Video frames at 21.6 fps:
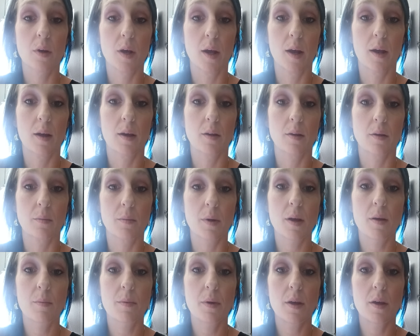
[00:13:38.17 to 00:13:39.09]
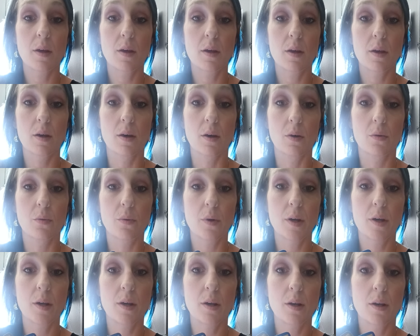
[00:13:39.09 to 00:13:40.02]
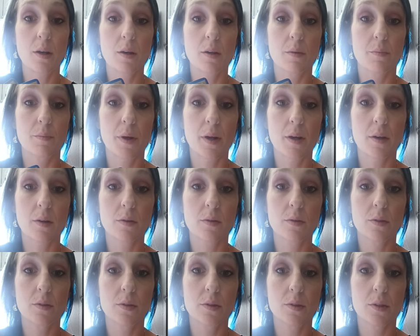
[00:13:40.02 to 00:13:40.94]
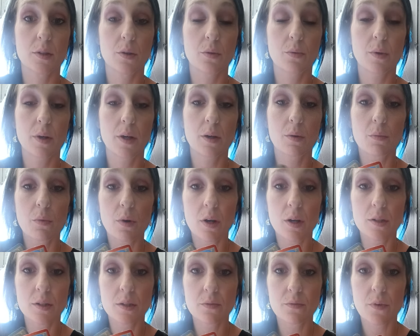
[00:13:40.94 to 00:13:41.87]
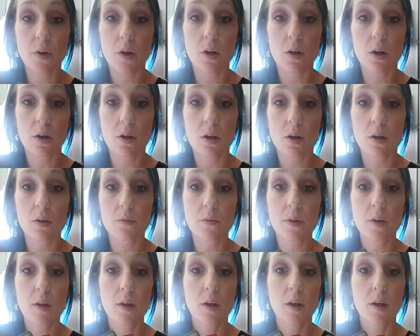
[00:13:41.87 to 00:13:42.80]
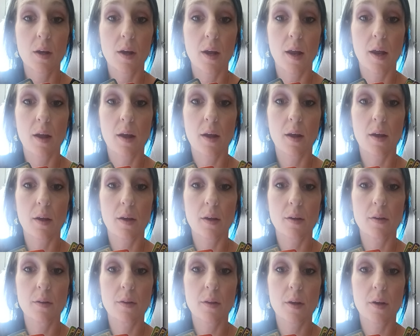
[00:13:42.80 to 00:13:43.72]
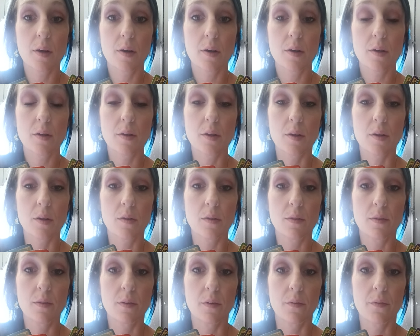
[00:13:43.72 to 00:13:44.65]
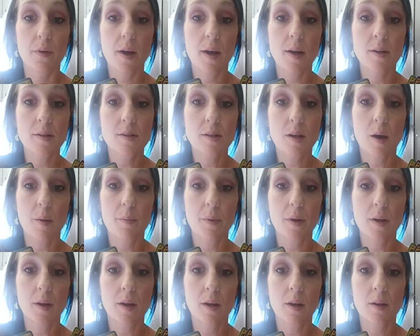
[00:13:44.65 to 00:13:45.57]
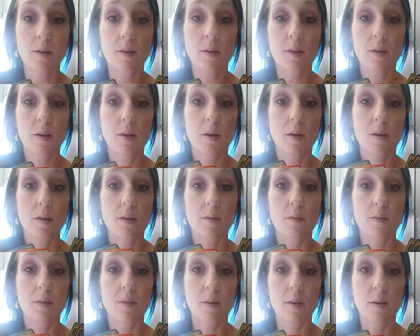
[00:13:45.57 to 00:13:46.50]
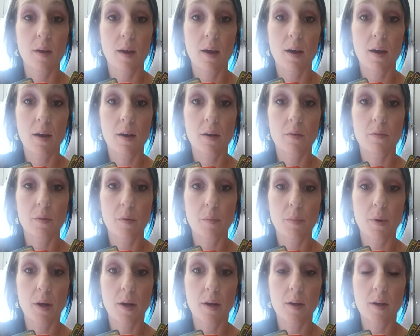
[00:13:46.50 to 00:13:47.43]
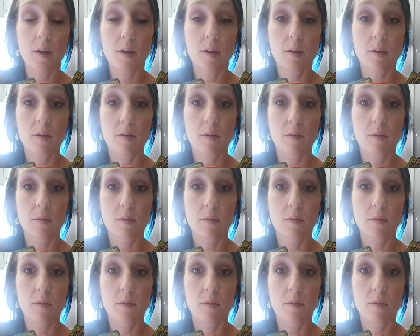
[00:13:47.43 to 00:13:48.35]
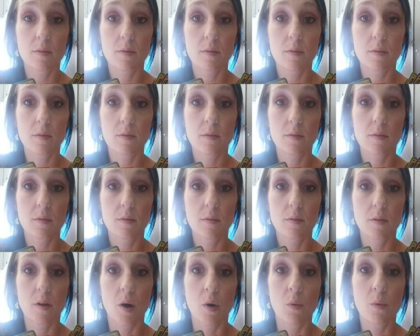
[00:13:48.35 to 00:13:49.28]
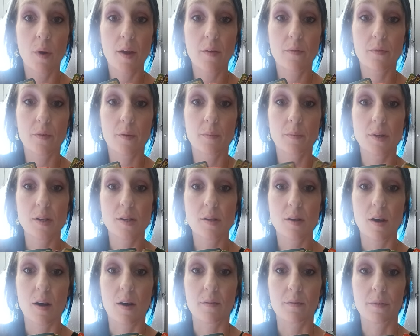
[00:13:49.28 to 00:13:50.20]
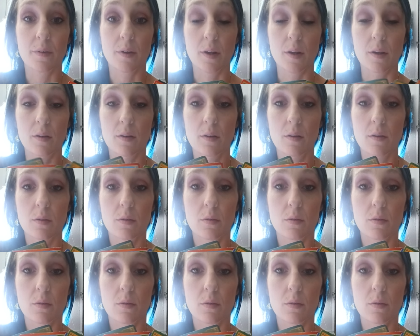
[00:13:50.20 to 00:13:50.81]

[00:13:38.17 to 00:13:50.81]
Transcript: and there may be a Queen of Pentacles and a Queen of Wands involved. And there the Divine's coming in to guide everybody away from this conflict.